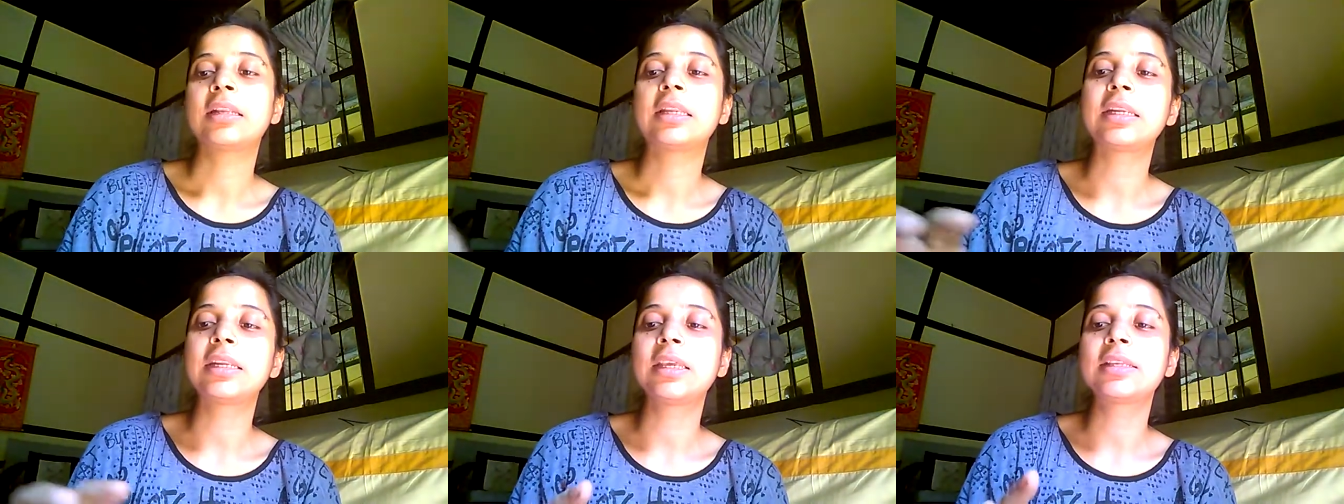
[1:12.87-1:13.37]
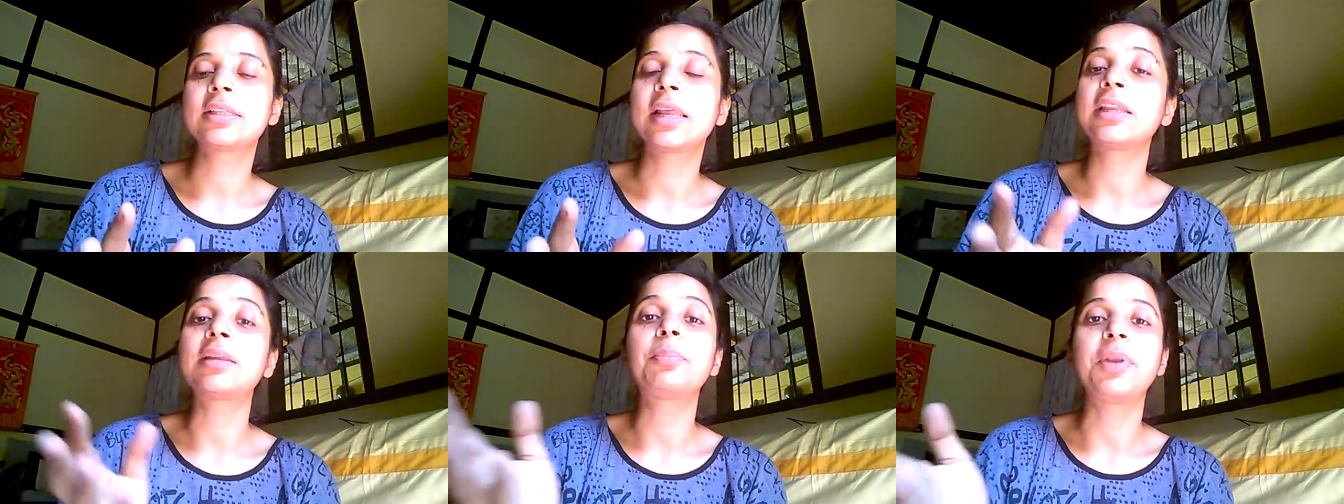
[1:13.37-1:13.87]
that is
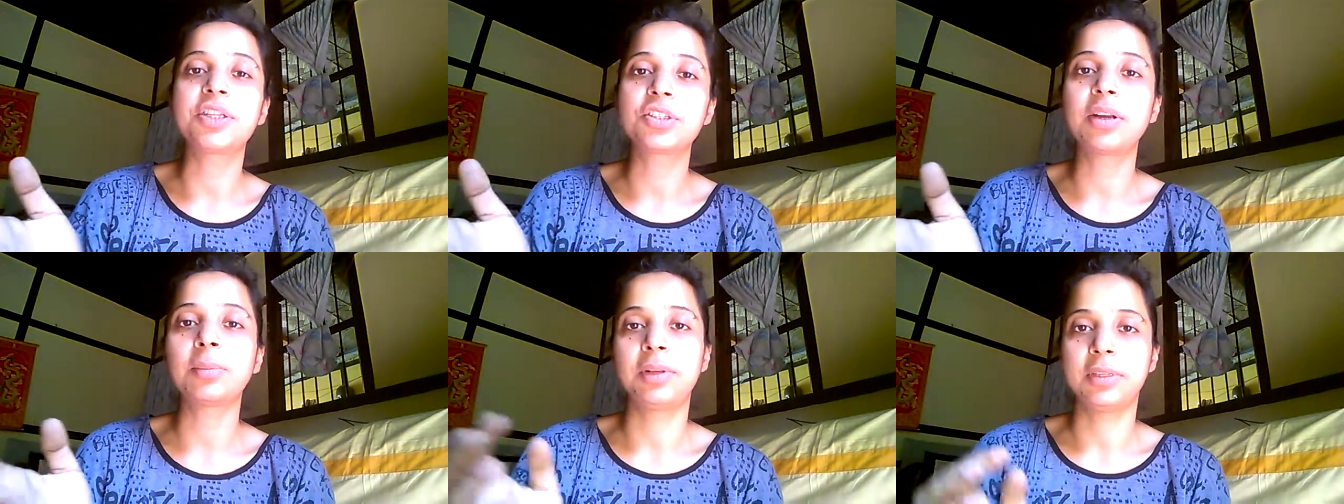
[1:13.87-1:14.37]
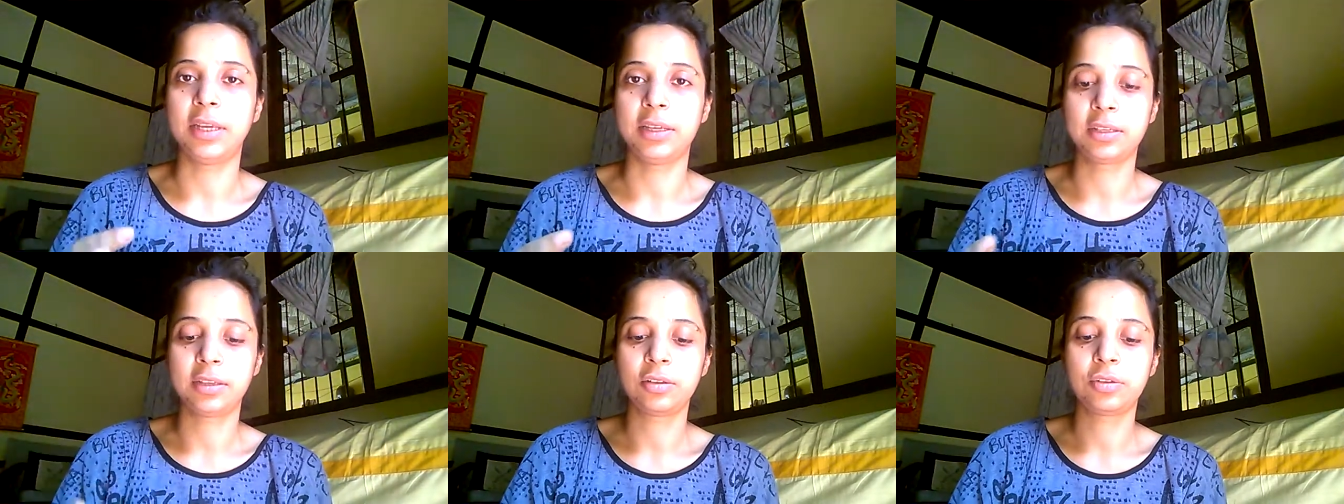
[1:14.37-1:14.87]
like the pleasurable
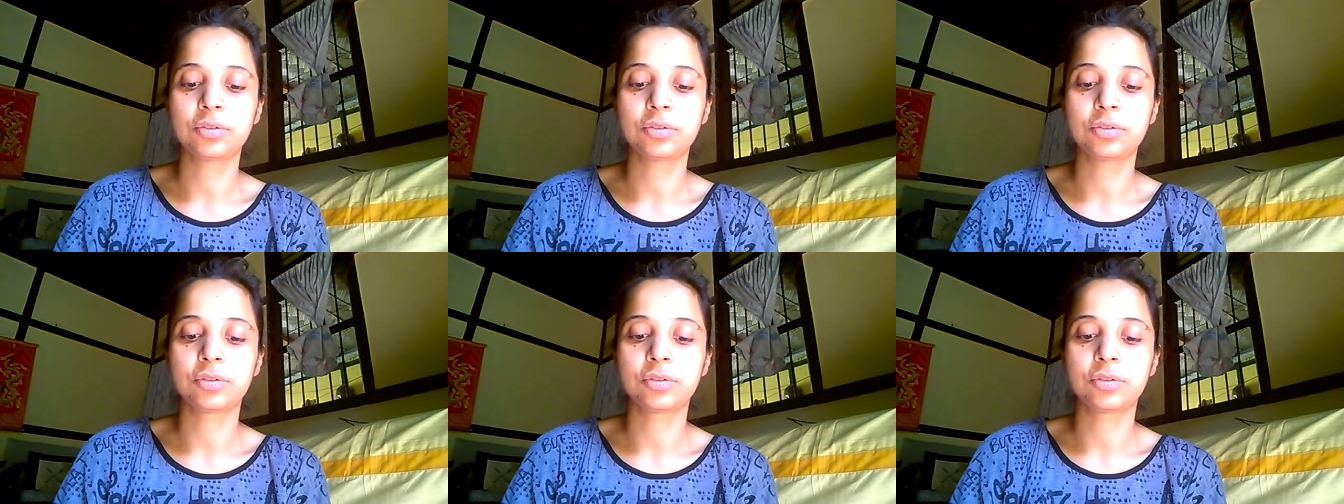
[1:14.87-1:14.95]
things.